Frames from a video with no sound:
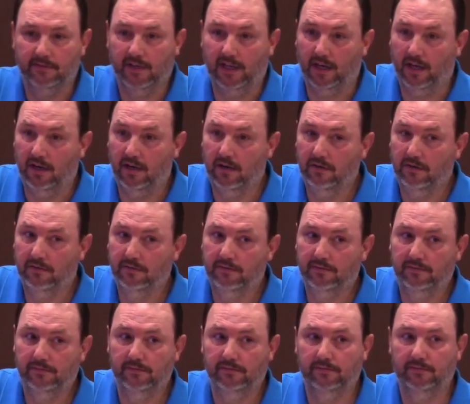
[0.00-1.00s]
Hello?
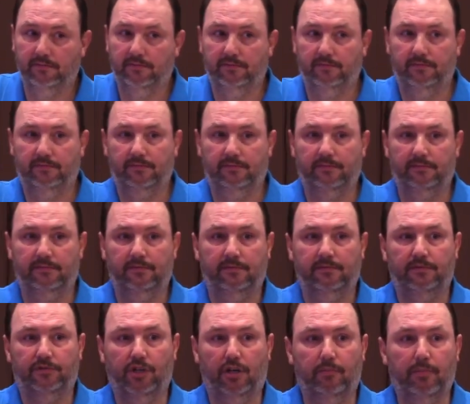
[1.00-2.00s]

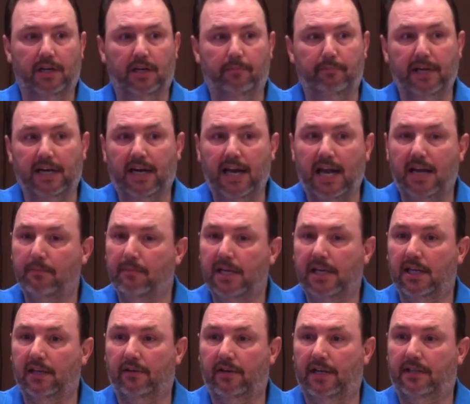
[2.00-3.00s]
Should have been a big
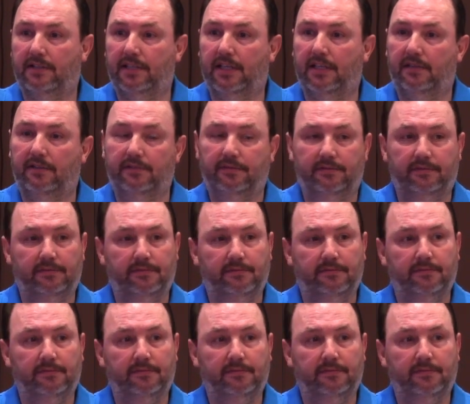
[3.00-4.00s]
amen right there.
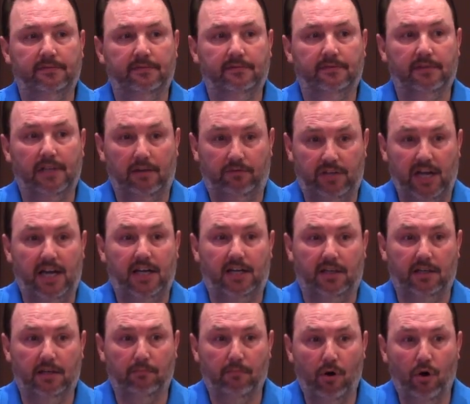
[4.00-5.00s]
They've
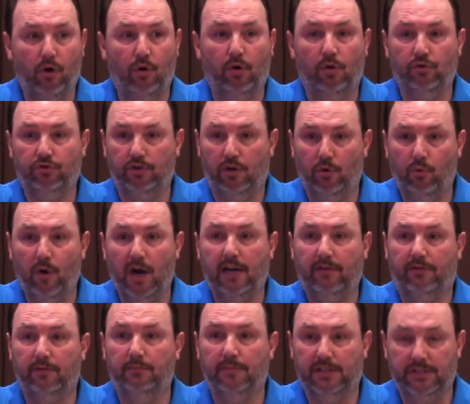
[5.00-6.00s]
taken the morals away
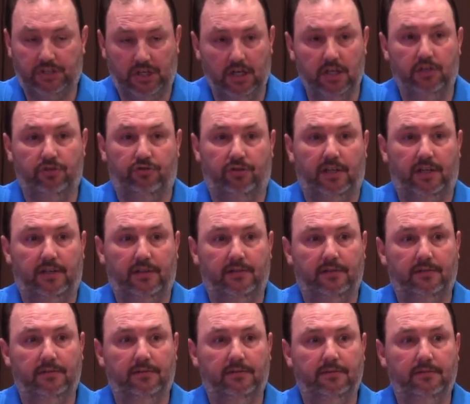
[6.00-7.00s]
from this country.
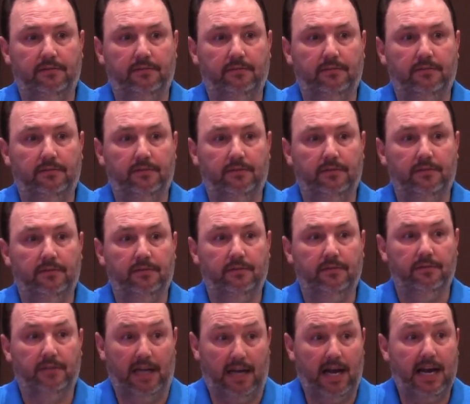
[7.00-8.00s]

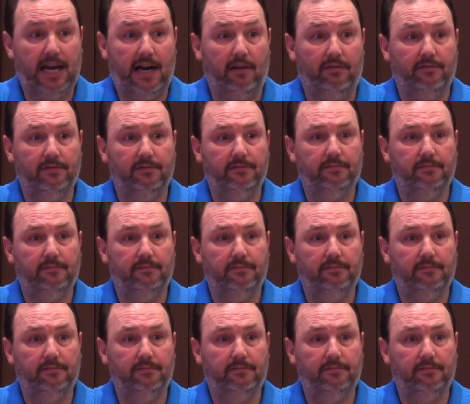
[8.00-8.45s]
They have.